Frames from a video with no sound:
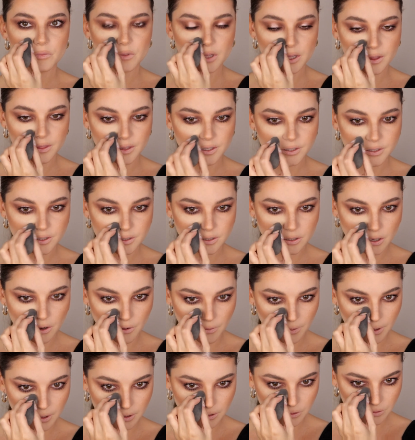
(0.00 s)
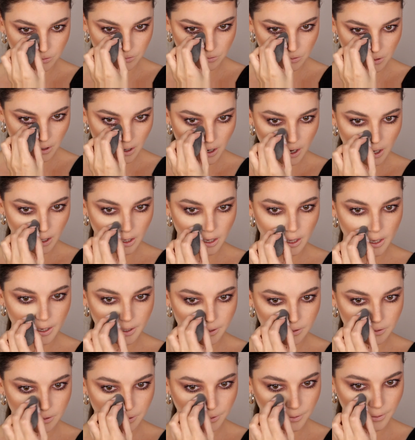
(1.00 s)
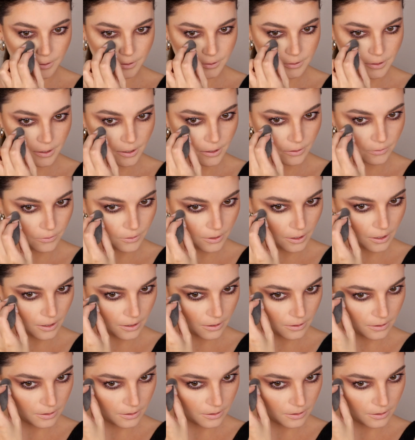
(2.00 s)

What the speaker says: And this is going to highlight this area.